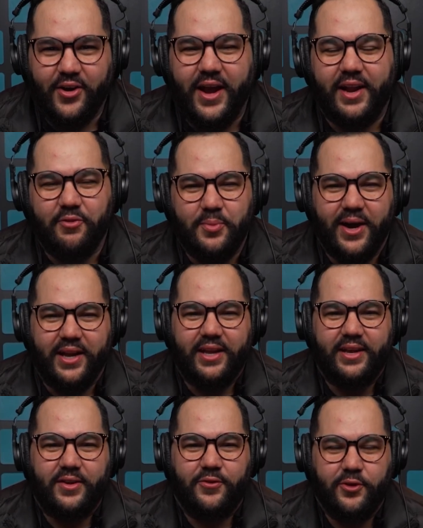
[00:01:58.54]
right,
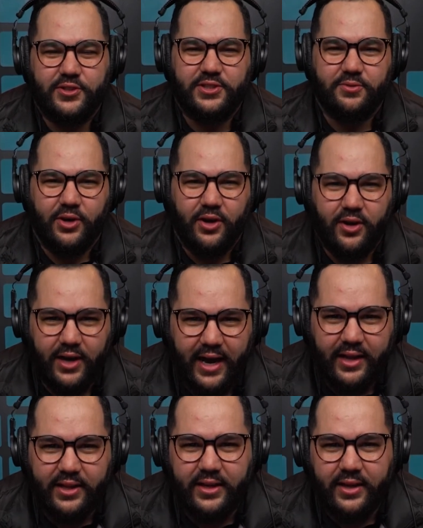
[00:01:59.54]
everybody. First of all,
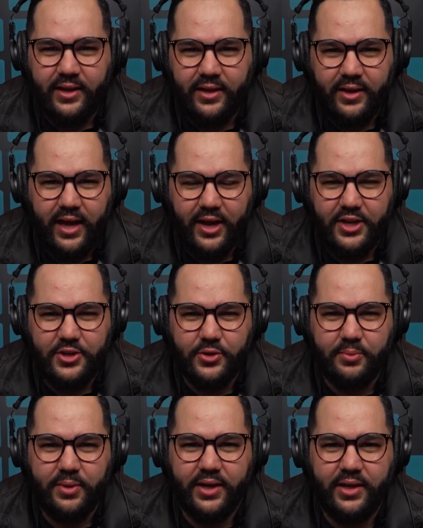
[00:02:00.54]
Oli, how you
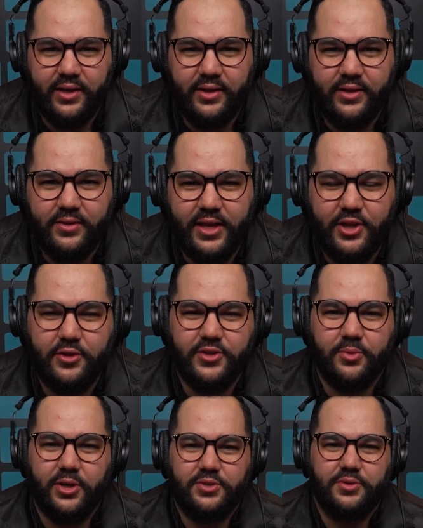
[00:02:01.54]
doing, buddy? Thank you so much for